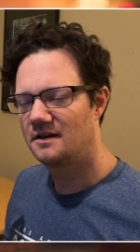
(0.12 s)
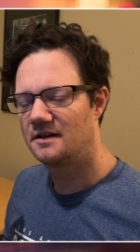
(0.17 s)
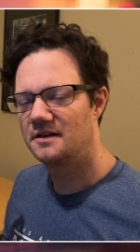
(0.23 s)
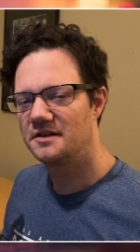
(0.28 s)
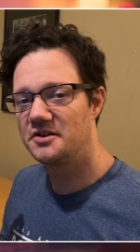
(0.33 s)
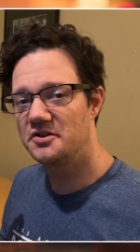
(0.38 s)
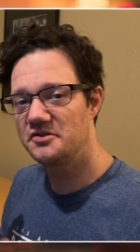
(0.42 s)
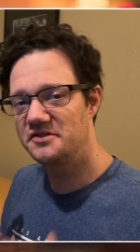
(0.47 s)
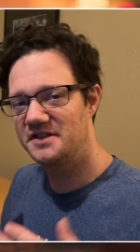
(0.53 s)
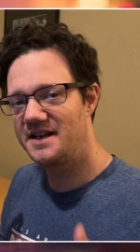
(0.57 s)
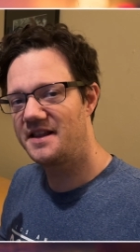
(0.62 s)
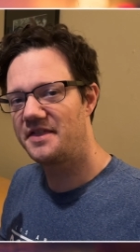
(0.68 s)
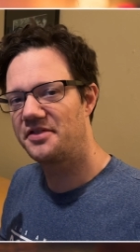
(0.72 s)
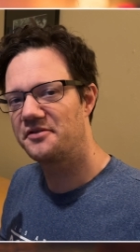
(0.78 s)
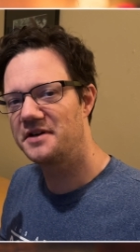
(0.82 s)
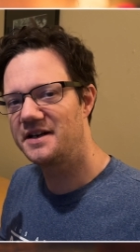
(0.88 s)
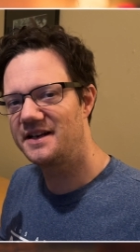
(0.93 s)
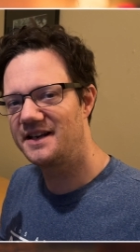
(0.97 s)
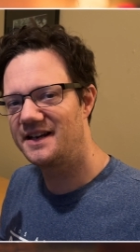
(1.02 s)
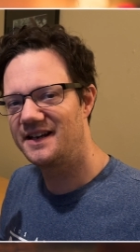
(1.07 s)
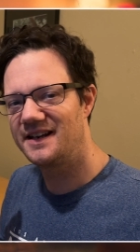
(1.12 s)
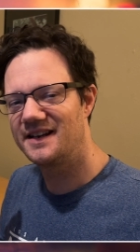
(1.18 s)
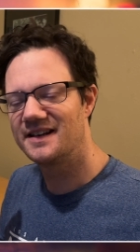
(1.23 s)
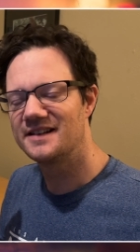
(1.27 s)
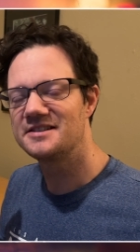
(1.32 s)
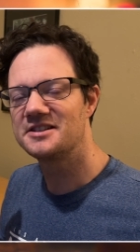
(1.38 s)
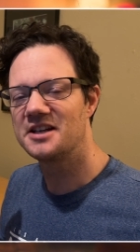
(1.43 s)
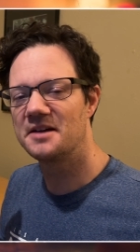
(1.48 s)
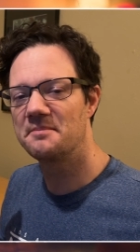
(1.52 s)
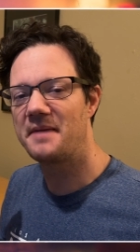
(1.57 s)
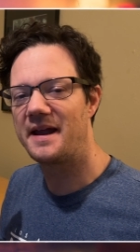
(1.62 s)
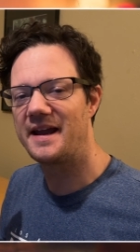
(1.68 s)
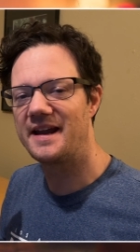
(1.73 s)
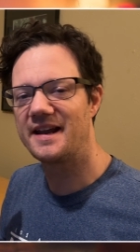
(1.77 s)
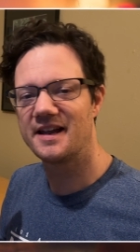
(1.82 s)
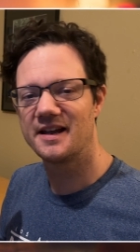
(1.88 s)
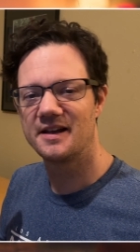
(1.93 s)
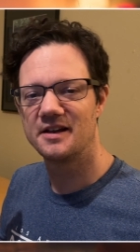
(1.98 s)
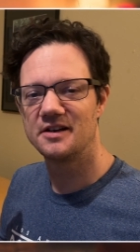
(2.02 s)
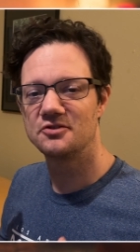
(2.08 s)
Using 3D to
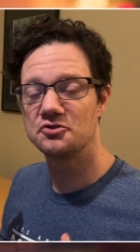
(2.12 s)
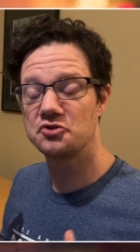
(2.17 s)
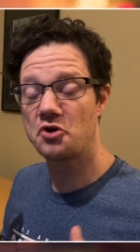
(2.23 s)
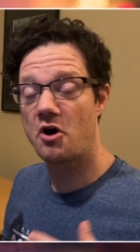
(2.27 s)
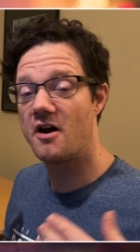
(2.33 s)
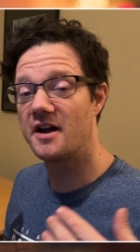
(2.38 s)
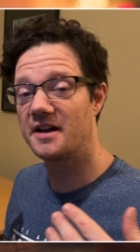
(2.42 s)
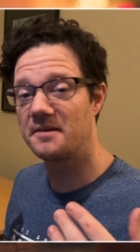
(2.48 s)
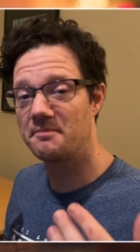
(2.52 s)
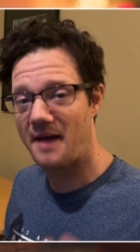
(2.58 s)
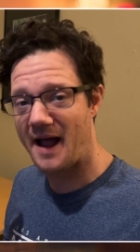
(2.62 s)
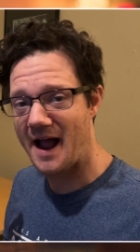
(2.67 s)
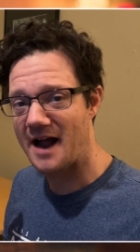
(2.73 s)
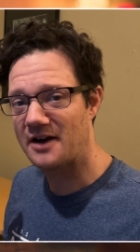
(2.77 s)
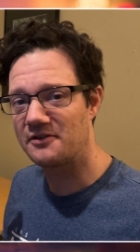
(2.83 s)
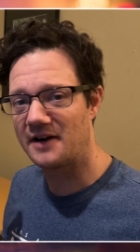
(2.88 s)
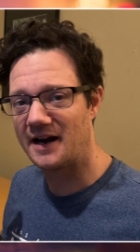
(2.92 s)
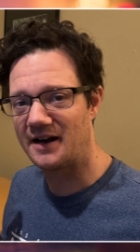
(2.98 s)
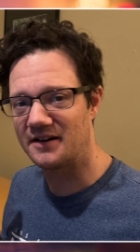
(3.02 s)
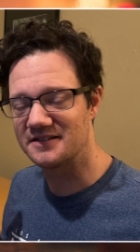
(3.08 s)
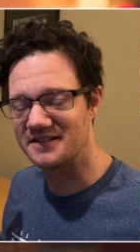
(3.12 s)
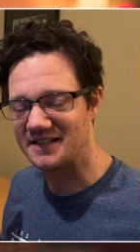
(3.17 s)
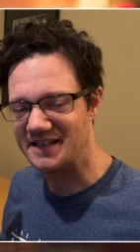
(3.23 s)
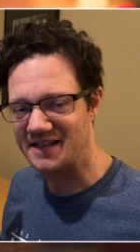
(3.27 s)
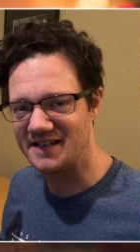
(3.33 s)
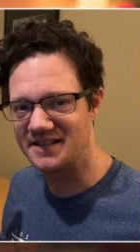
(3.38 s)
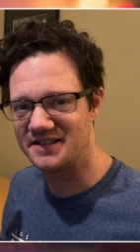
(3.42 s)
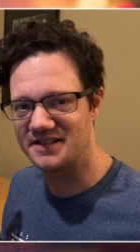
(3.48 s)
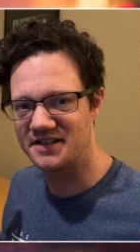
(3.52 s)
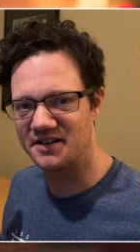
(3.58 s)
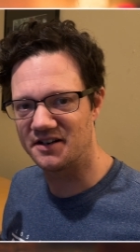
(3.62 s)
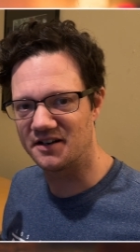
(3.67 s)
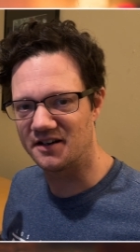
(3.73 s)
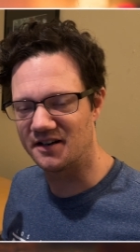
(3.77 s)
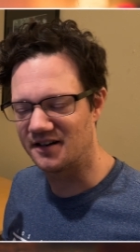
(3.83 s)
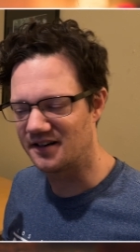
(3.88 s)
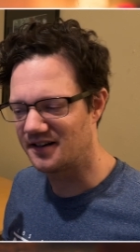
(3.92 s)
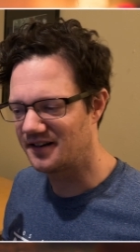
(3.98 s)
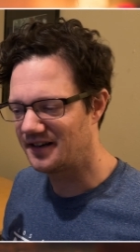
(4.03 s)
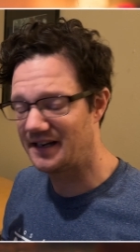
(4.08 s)
make drawing backgrounds
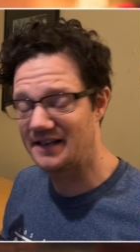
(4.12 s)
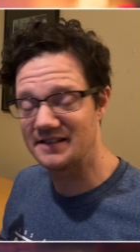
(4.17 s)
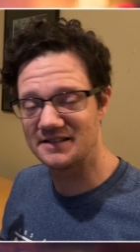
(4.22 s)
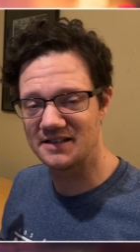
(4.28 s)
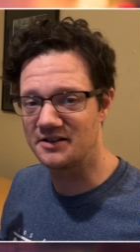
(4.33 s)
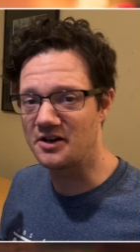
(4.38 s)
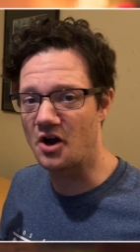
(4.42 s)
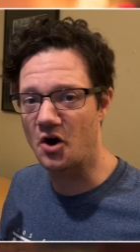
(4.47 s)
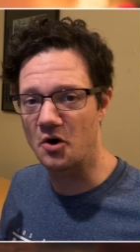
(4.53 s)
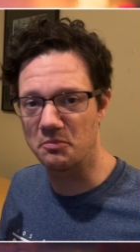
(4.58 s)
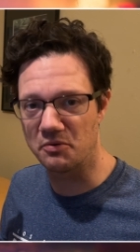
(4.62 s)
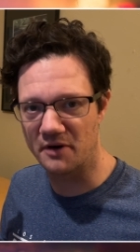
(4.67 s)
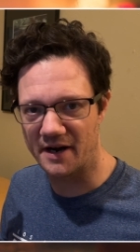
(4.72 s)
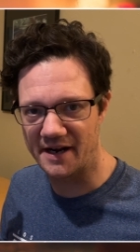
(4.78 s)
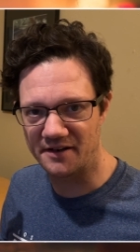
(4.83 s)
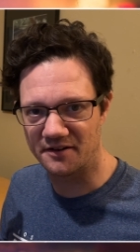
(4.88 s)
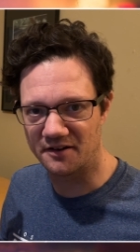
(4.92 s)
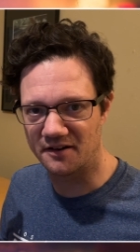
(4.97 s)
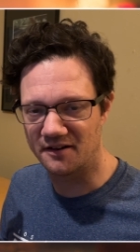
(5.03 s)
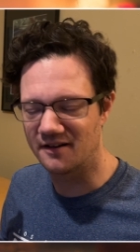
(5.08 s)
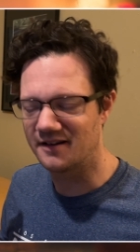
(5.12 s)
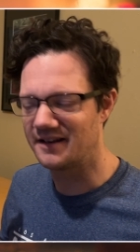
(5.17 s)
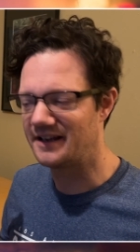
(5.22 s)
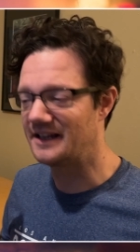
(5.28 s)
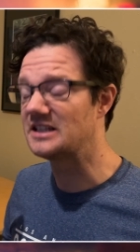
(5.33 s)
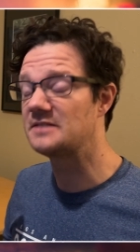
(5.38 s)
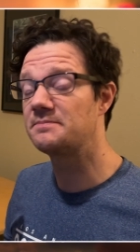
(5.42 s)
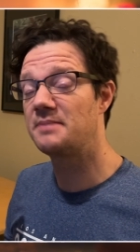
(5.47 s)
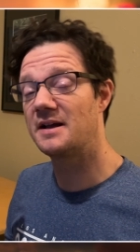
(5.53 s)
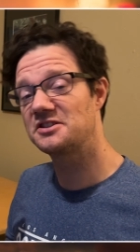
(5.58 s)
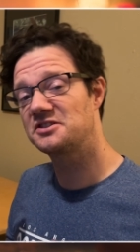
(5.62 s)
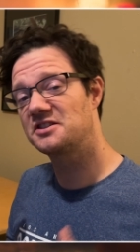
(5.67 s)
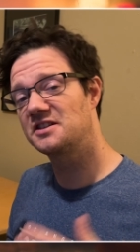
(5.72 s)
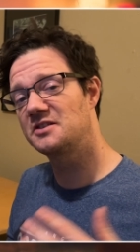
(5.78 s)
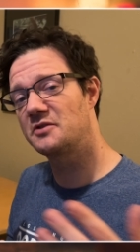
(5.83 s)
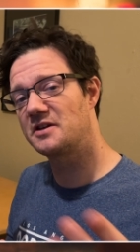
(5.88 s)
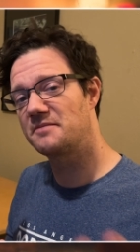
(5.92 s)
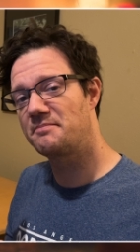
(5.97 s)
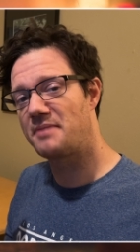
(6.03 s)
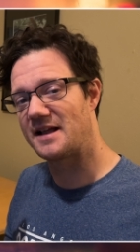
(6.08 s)
easier is a no-brainer, especially
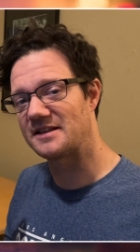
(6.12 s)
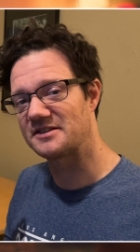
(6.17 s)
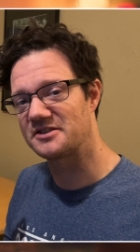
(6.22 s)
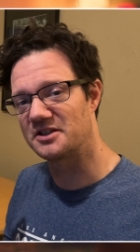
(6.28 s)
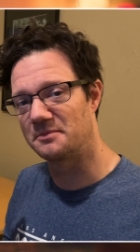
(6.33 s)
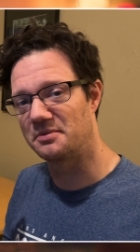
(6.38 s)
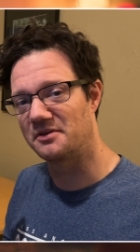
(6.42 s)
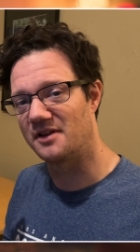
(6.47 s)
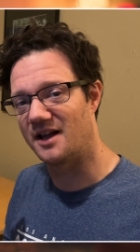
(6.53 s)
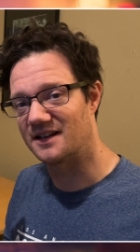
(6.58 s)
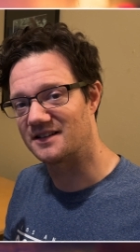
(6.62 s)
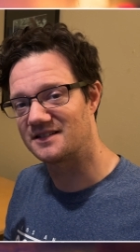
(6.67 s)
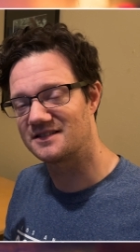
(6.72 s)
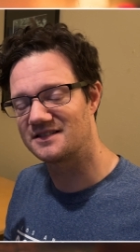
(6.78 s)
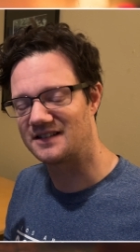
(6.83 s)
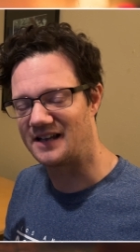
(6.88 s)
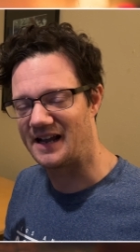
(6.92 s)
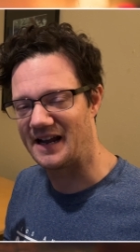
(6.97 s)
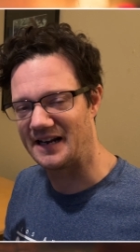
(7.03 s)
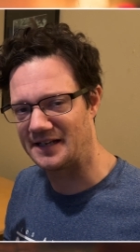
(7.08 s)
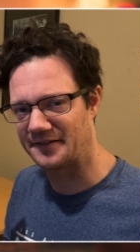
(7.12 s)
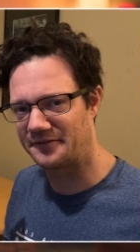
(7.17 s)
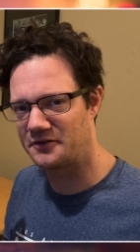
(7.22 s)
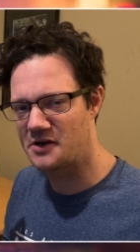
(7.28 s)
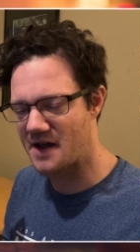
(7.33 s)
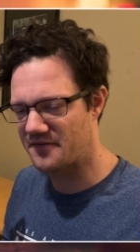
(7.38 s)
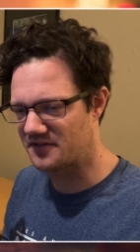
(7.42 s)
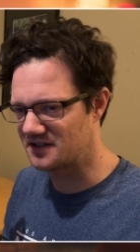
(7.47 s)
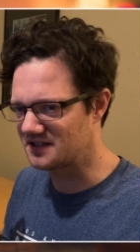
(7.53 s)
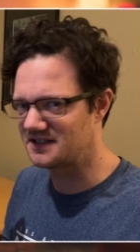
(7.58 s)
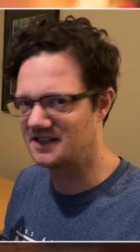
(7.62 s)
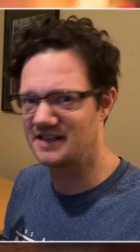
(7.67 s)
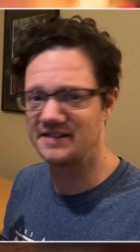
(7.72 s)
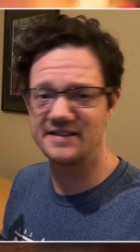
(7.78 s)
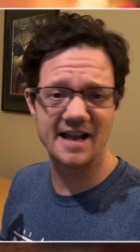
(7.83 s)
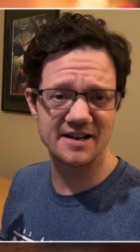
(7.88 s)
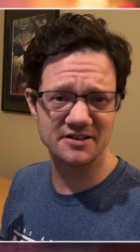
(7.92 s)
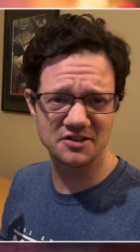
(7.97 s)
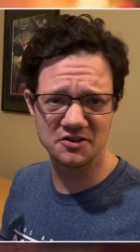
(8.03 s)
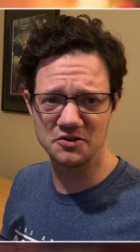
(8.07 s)
with Pencil Plus. And if you haven't seen
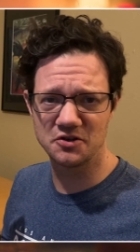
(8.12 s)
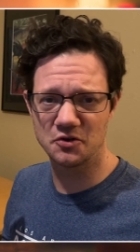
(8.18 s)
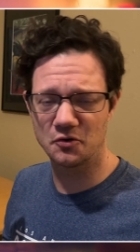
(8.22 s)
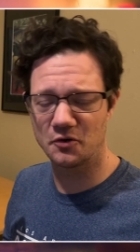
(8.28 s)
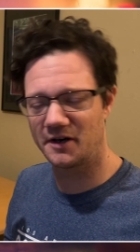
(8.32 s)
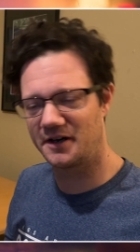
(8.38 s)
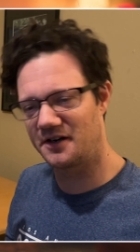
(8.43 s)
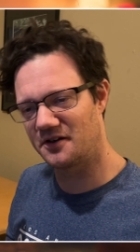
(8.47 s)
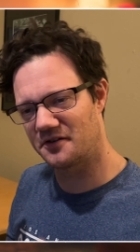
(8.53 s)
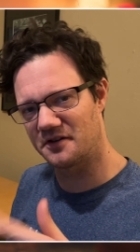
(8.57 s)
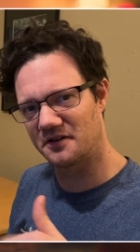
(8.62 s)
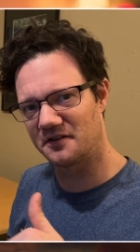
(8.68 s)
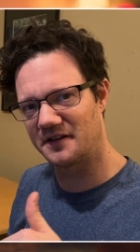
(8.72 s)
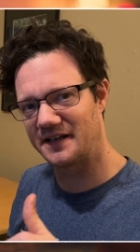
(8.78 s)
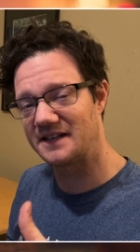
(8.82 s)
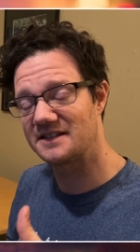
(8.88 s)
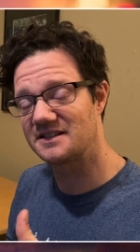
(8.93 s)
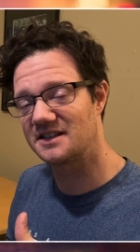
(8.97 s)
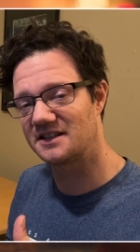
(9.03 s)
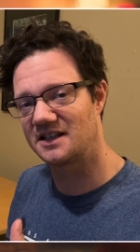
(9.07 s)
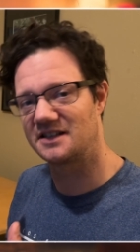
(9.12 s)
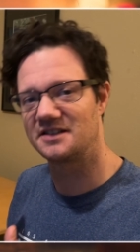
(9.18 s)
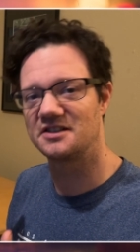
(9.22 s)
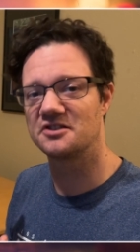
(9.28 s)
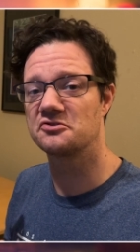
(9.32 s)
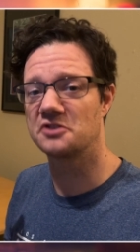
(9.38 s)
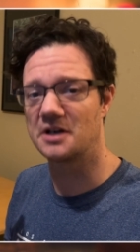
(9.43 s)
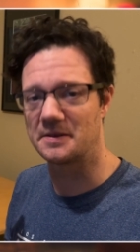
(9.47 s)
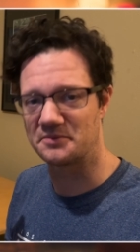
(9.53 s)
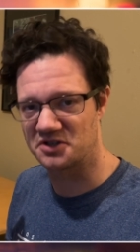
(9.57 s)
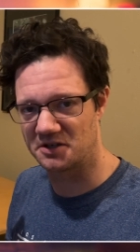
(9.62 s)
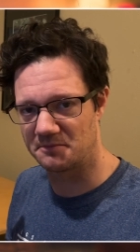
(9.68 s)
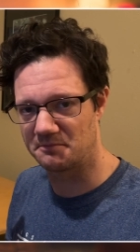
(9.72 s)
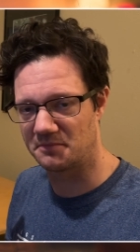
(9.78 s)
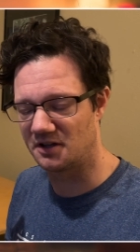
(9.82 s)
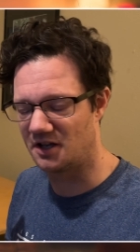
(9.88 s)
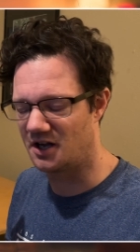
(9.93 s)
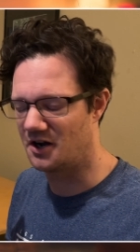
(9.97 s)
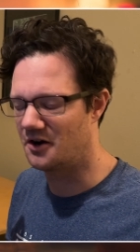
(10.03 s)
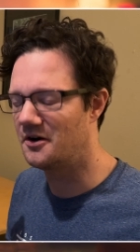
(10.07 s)
that tutorial, the link's in the description
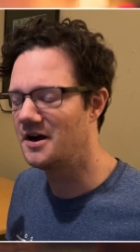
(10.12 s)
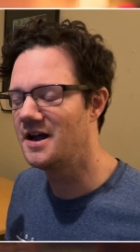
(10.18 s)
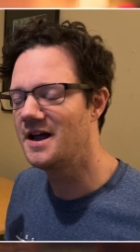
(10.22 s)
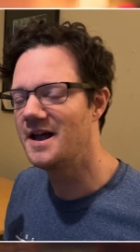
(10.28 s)
below.